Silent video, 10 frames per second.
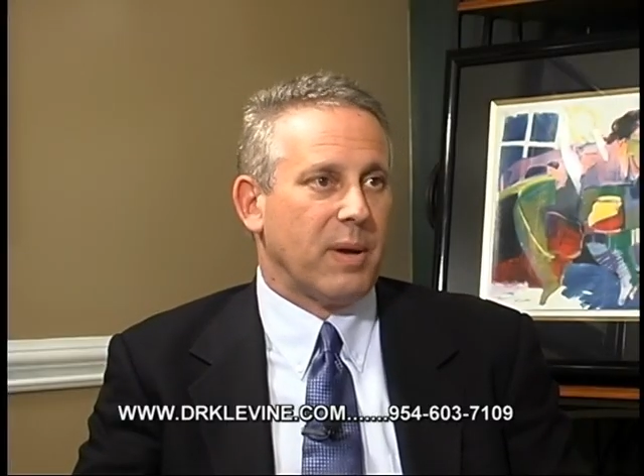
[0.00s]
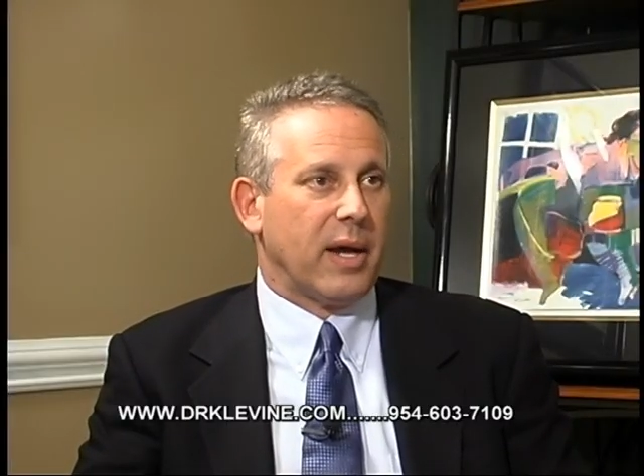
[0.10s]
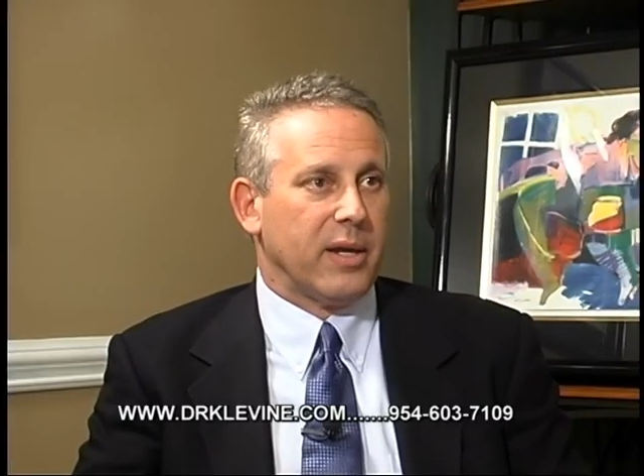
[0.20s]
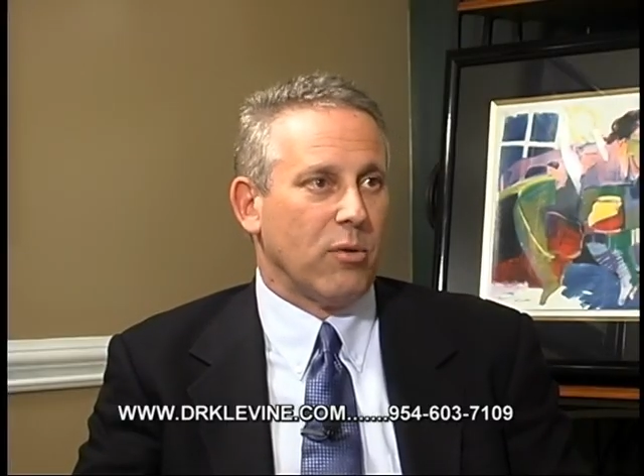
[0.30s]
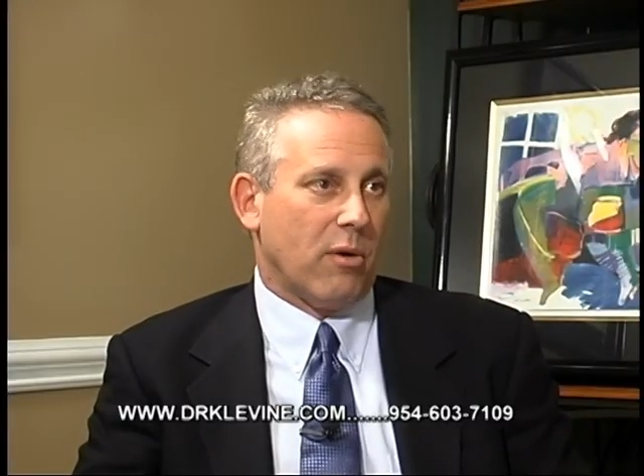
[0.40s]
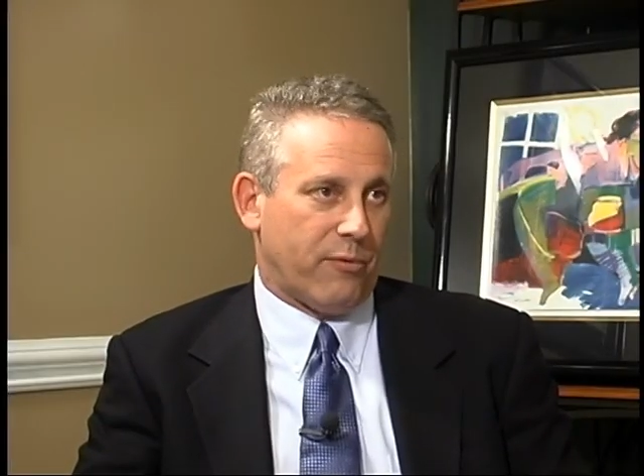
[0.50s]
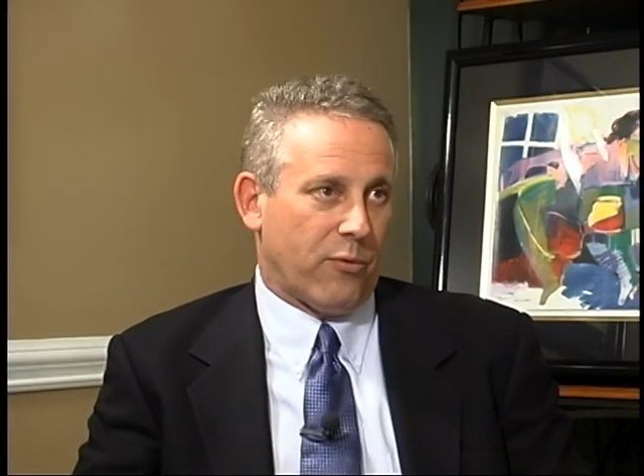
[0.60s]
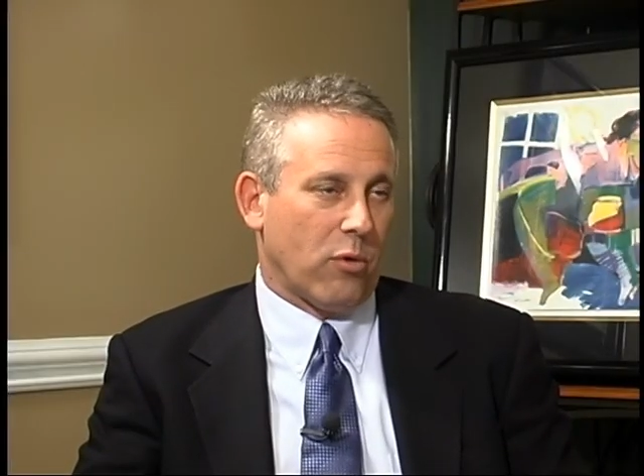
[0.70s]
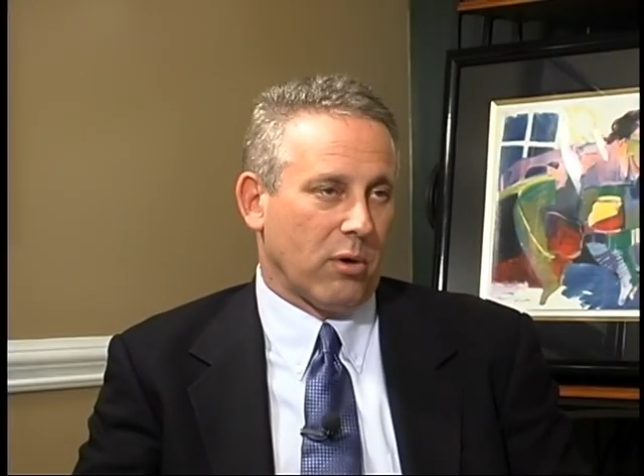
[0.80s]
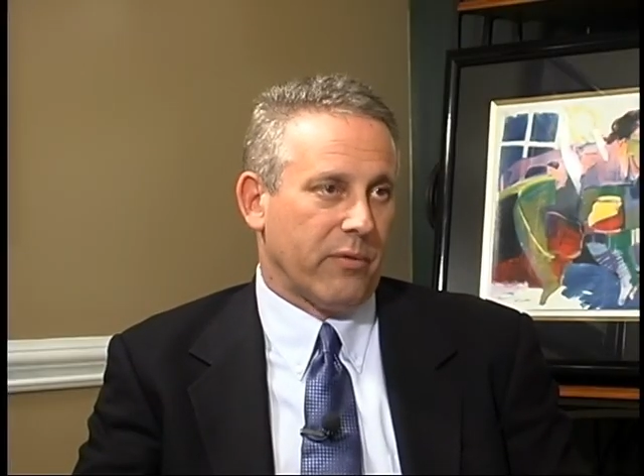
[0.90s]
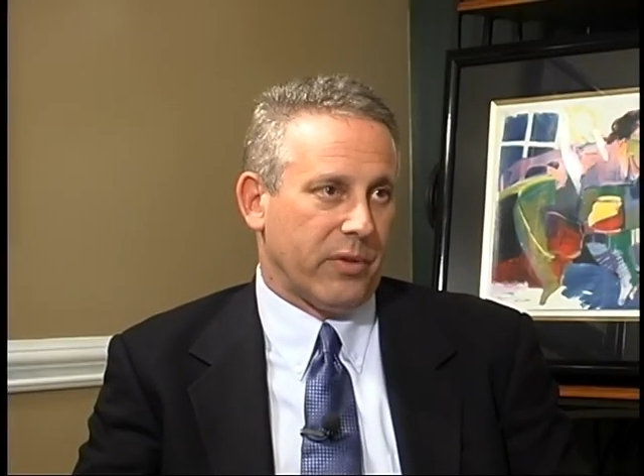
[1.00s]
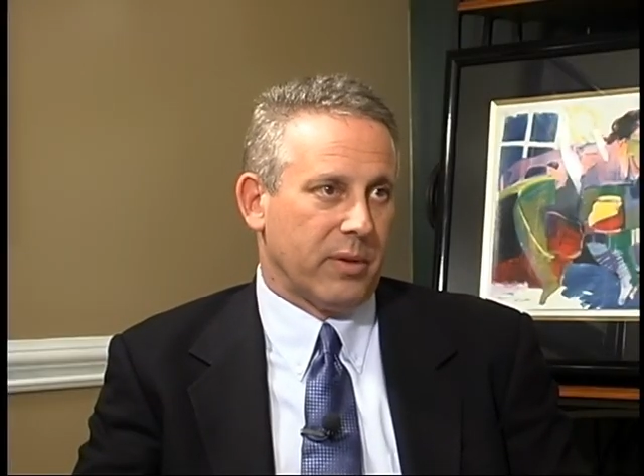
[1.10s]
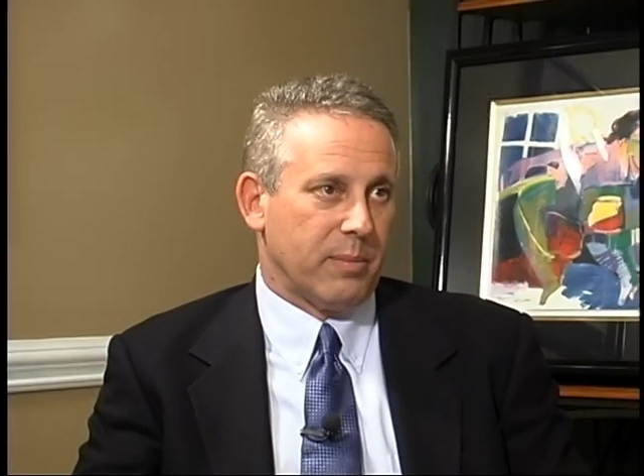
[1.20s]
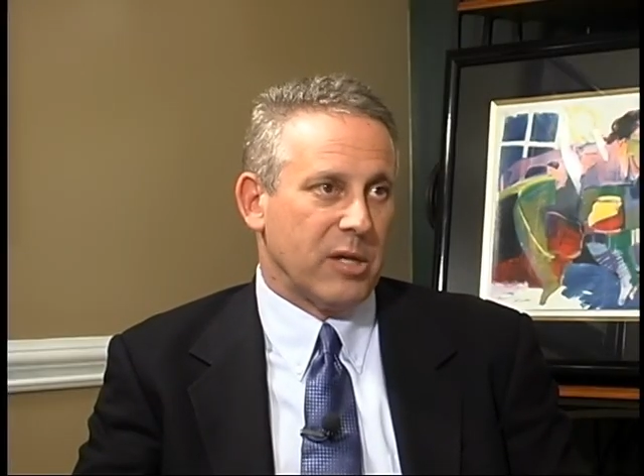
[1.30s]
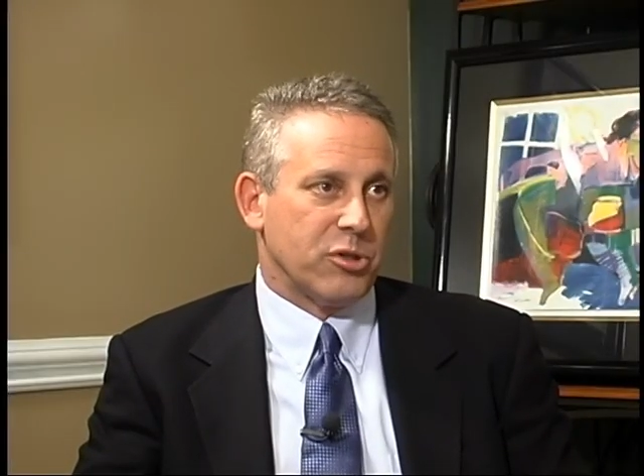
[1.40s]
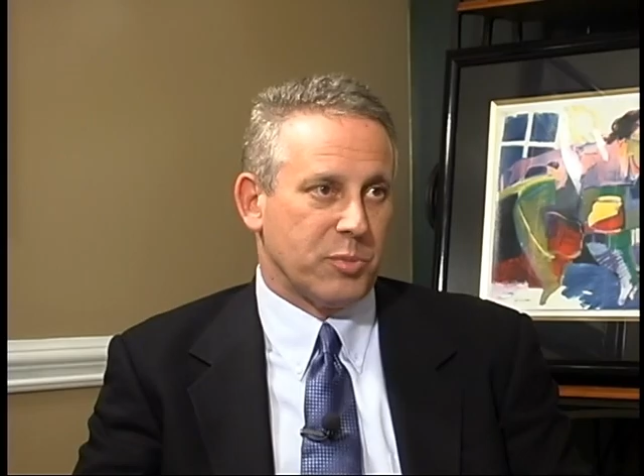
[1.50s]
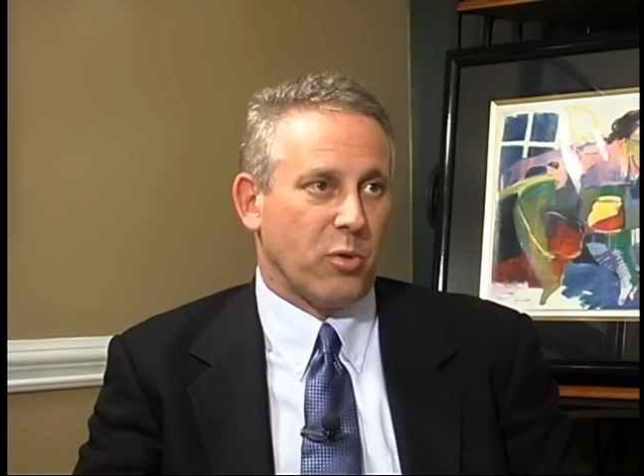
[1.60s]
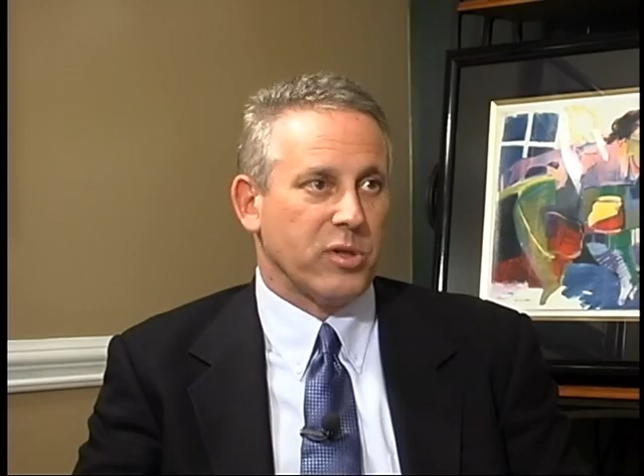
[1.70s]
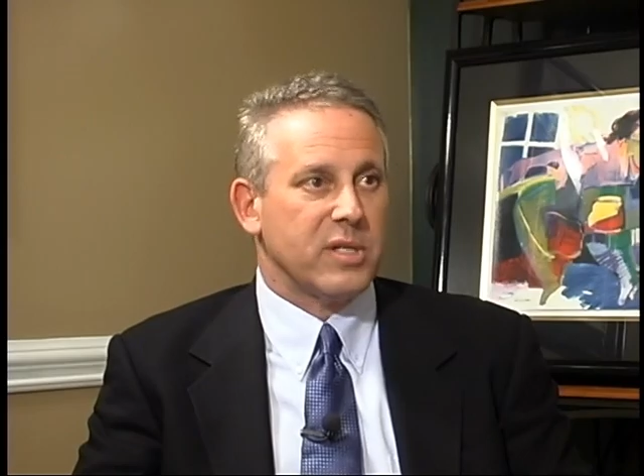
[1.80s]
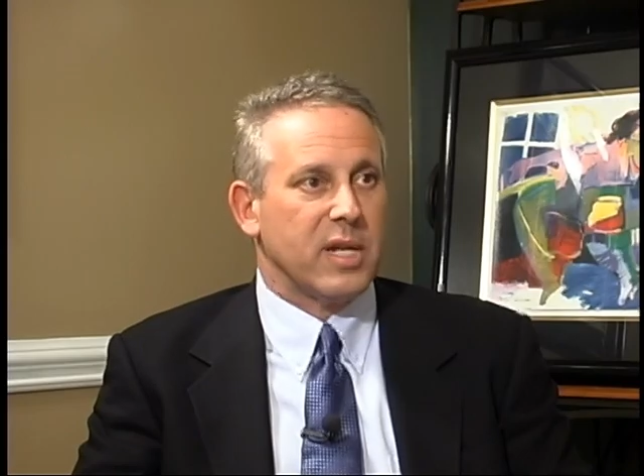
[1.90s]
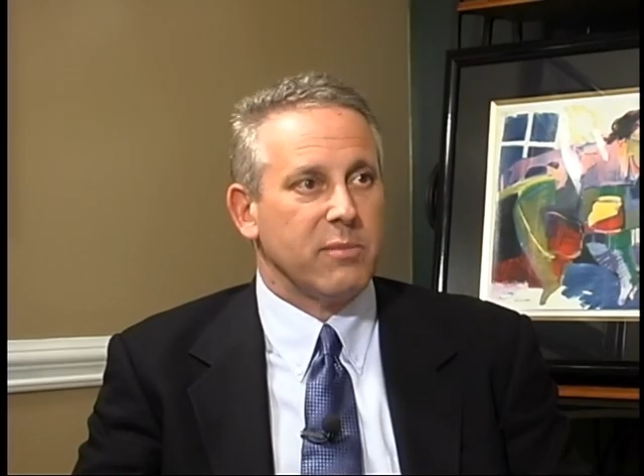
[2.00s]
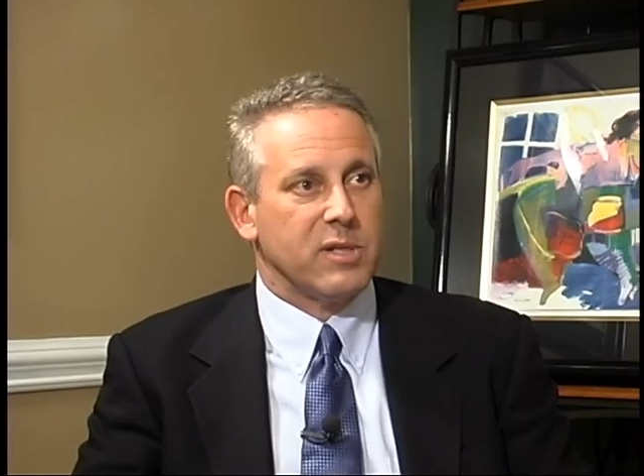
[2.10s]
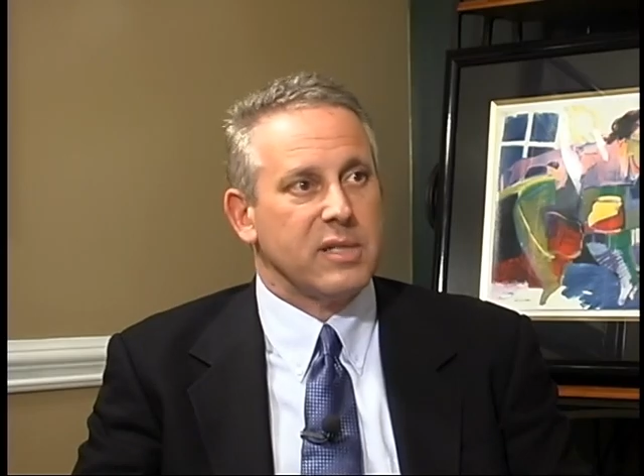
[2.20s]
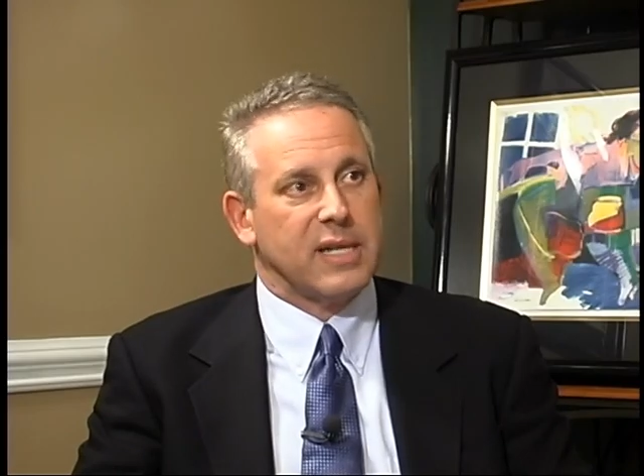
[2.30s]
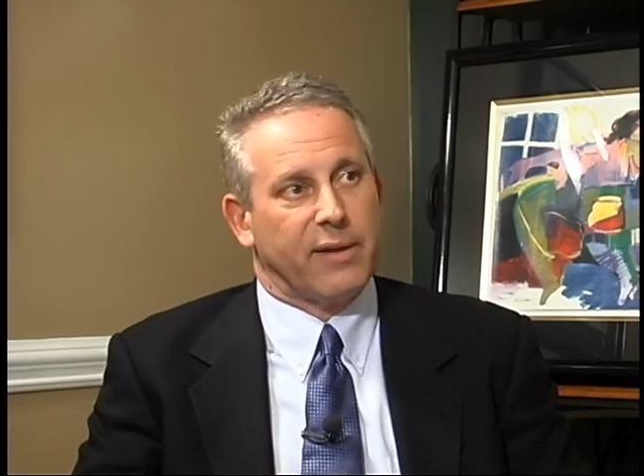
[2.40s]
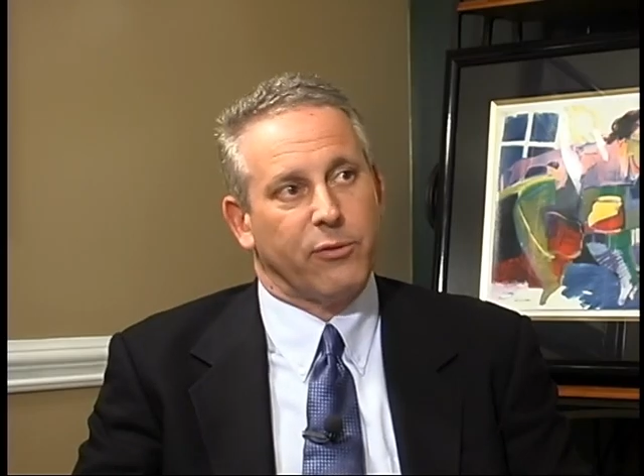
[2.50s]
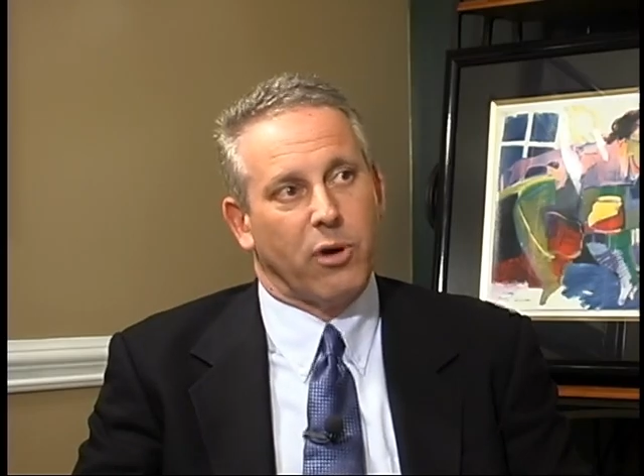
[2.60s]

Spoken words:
by all 4 of the major sports teams in South